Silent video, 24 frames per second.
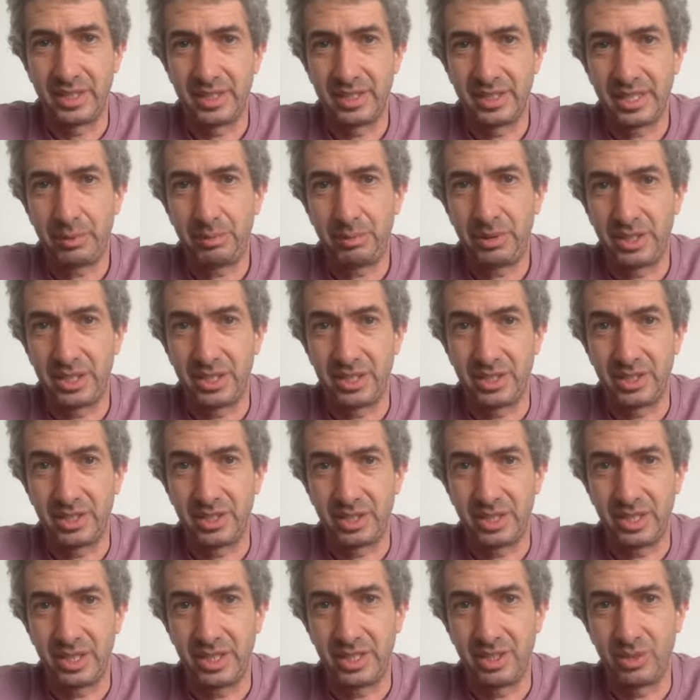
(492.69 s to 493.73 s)
Template
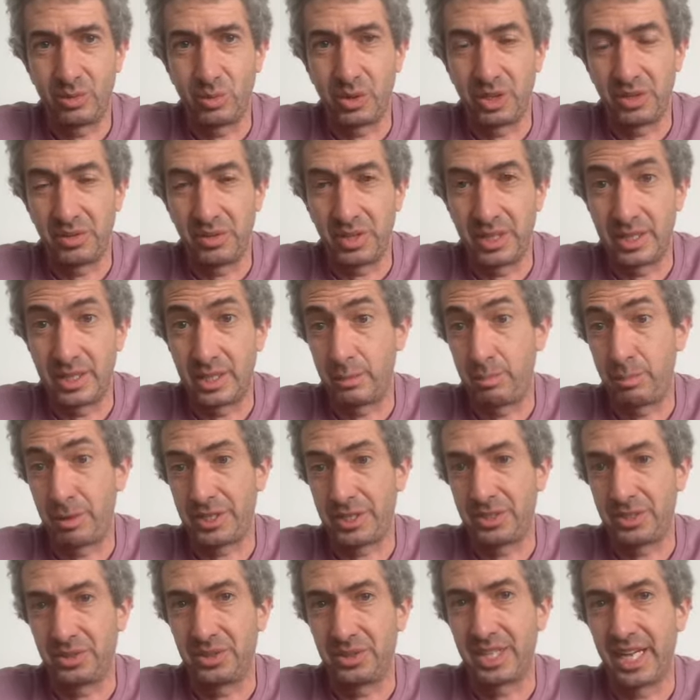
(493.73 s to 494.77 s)
is one of these
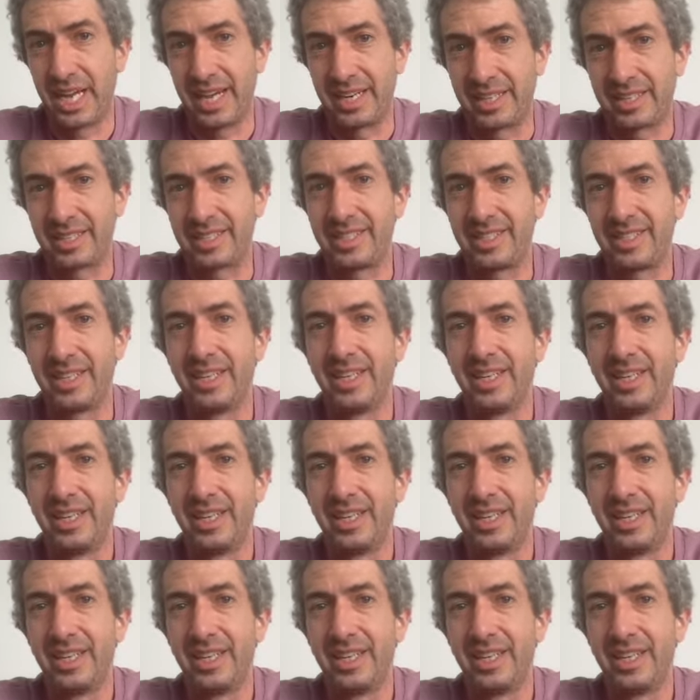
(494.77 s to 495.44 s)
special tags